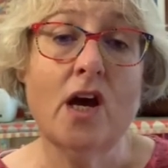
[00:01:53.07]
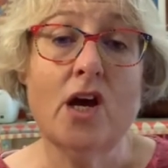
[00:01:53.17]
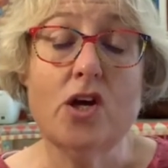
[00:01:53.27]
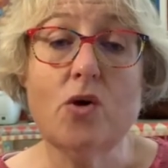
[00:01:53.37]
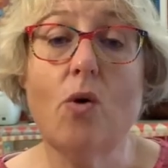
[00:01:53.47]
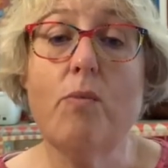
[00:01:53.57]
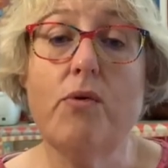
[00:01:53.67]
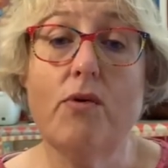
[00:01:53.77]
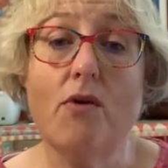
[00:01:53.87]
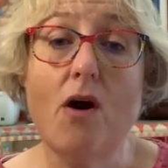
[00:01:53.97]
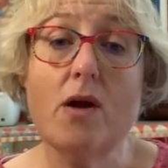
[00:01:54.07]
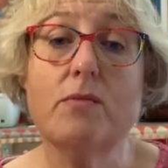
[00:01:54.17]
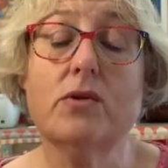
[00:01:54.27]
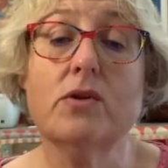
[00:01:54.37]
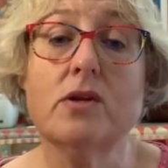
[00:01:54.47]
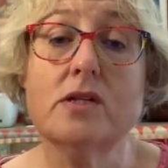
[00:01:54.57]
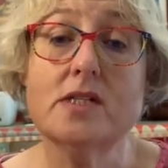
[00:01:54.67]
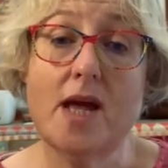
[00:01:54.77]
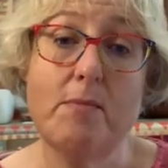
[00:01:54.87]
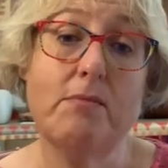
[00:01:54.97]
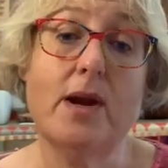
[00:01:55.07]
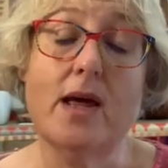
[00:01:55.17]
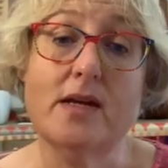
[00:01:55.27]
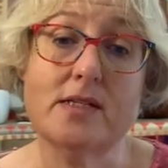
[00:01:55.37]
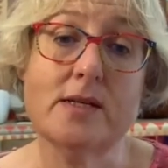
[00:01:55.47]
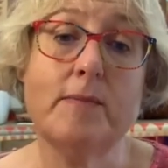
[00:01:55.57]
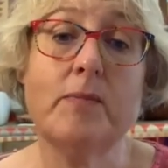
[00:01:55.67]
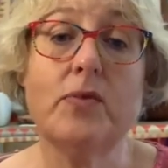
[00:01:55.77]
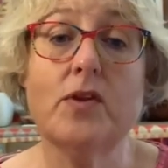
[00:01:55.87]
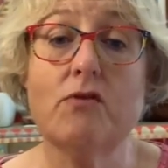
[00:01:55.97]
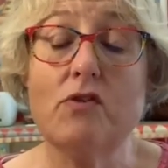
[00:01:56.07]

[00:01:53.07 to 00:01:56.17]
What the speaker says: Your primal template that